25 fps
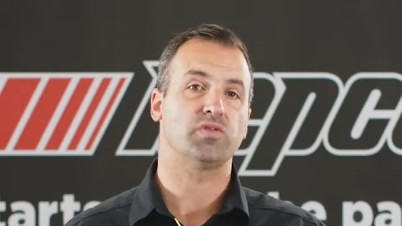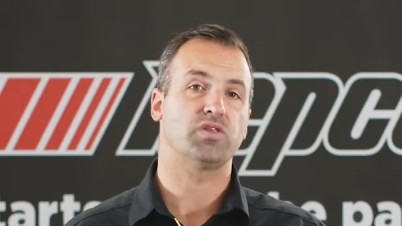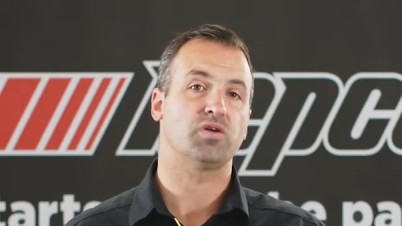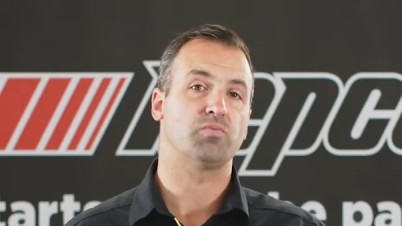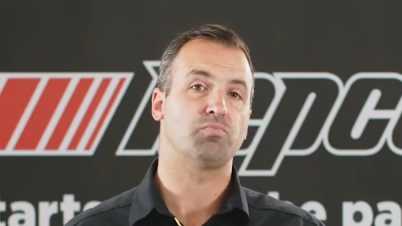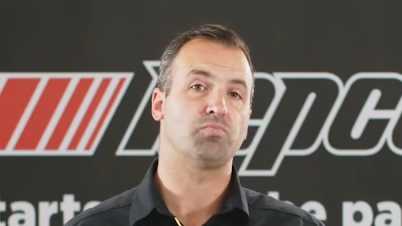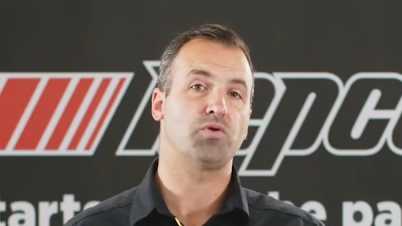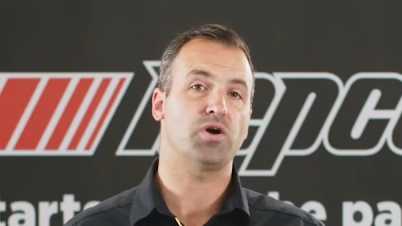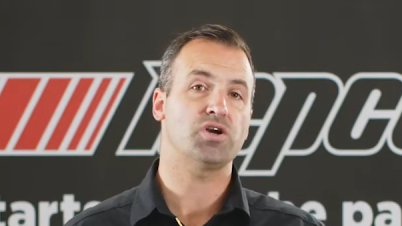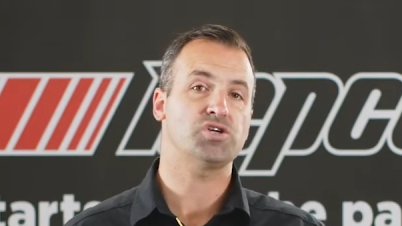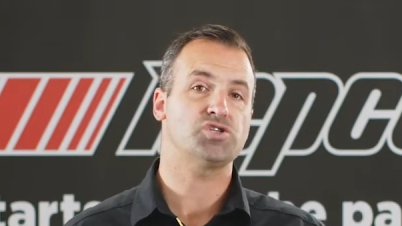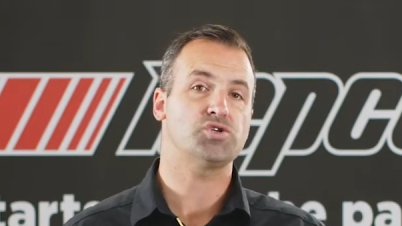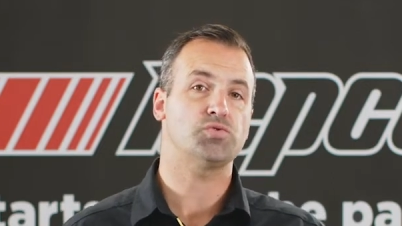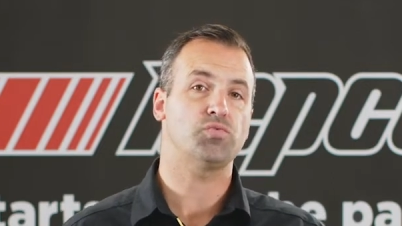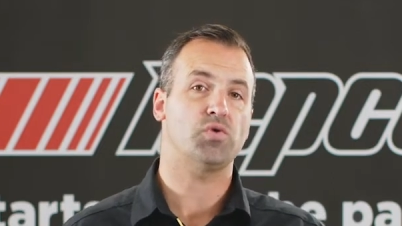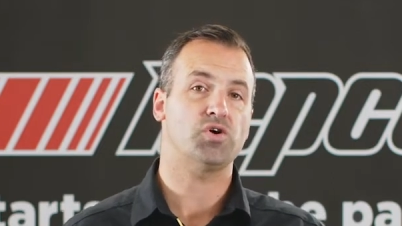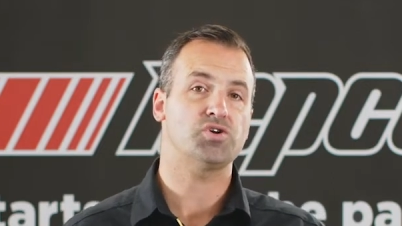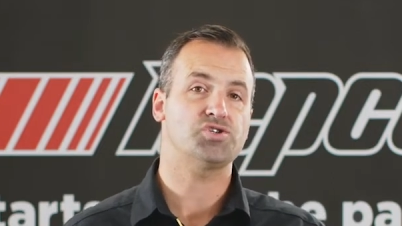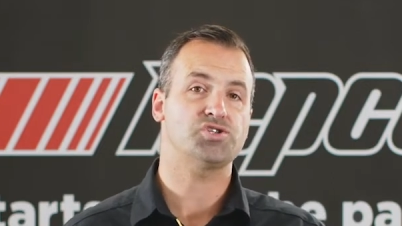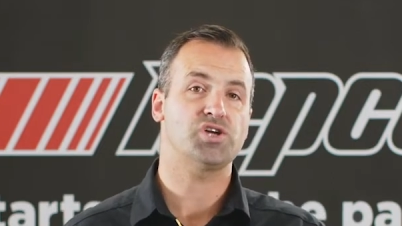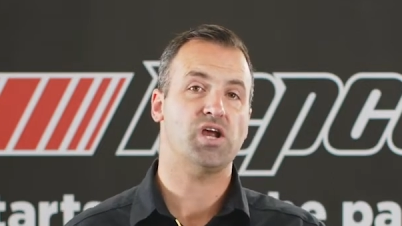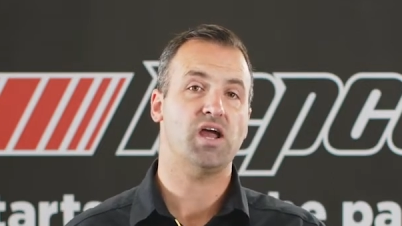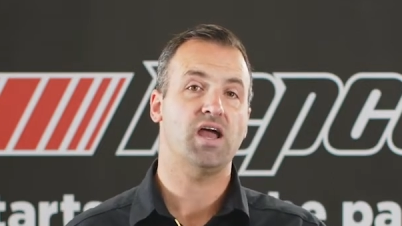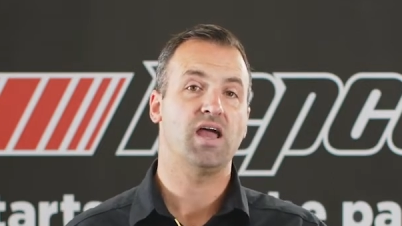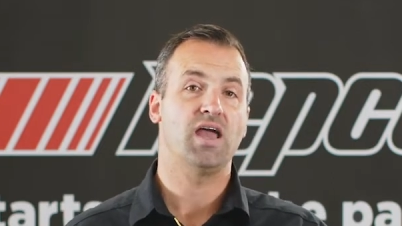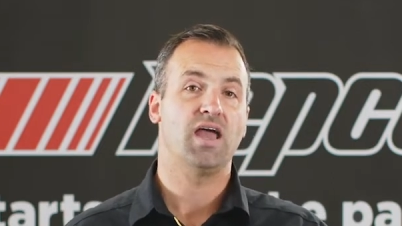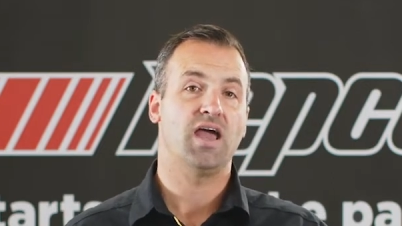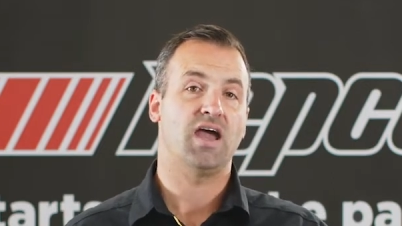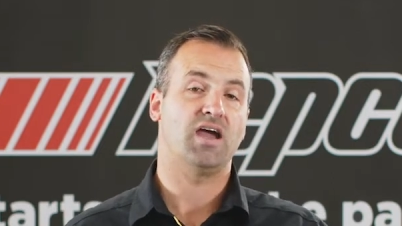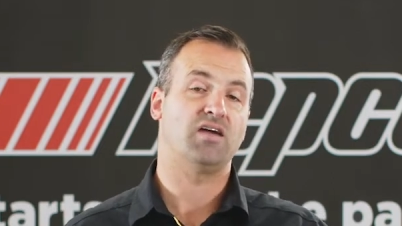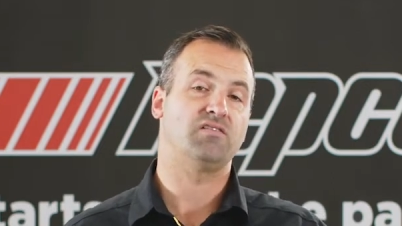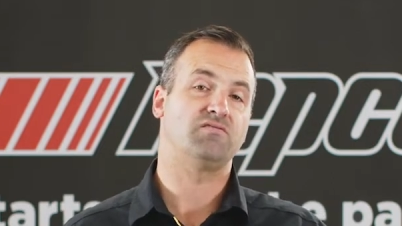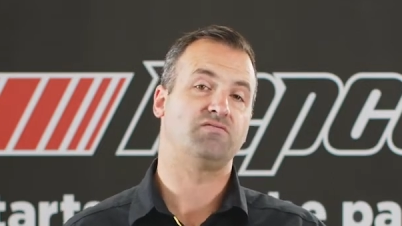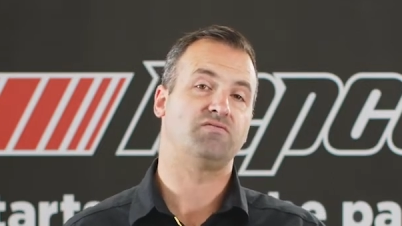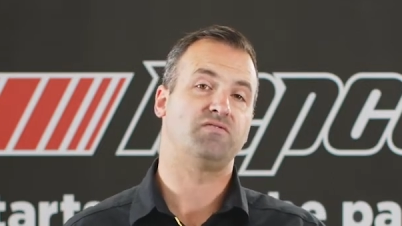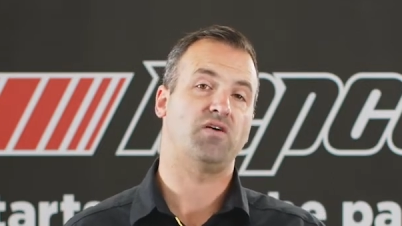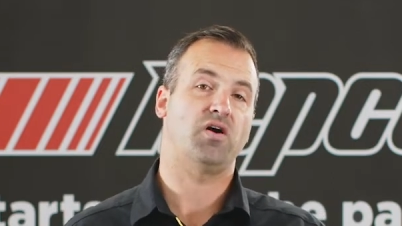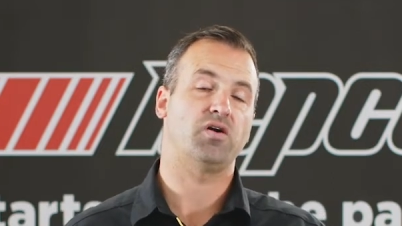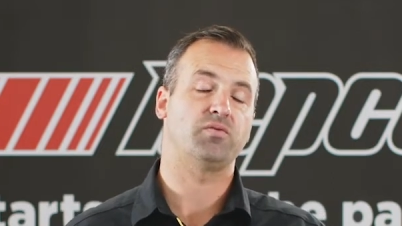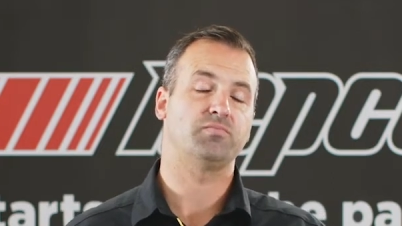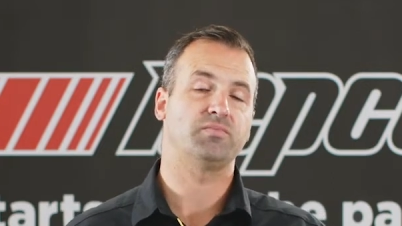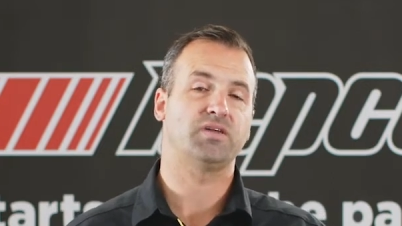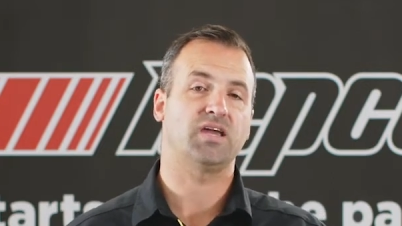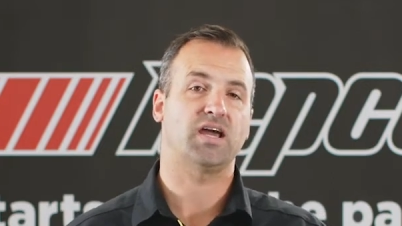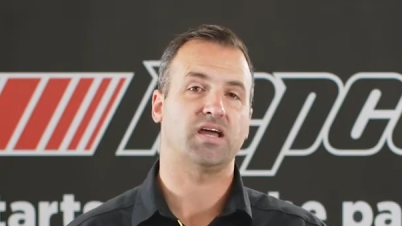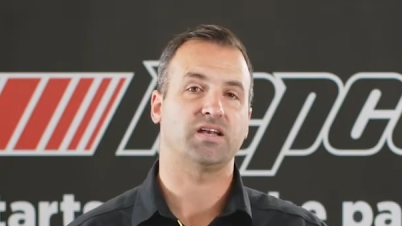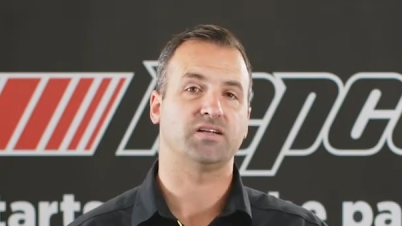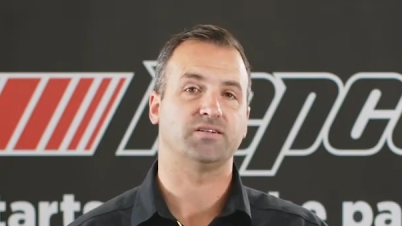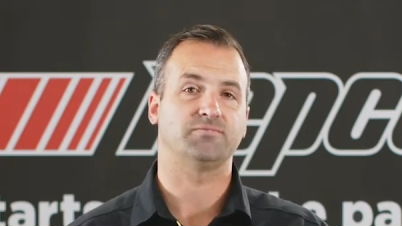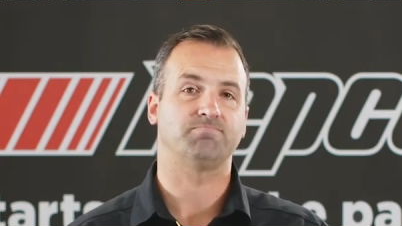your pressure washer and foam
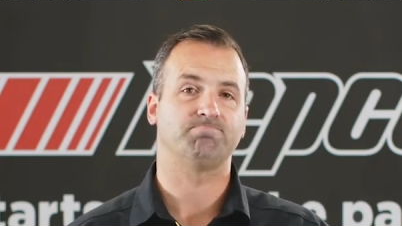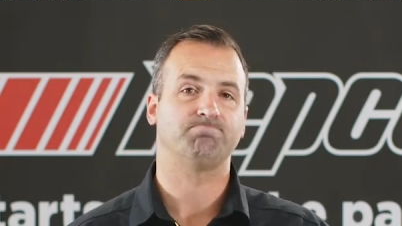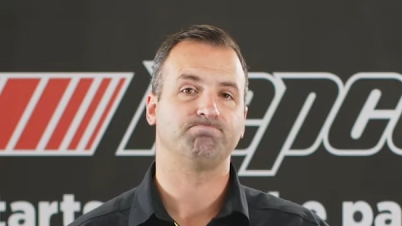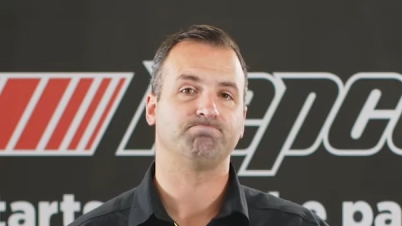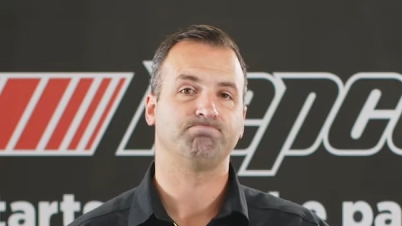cannon.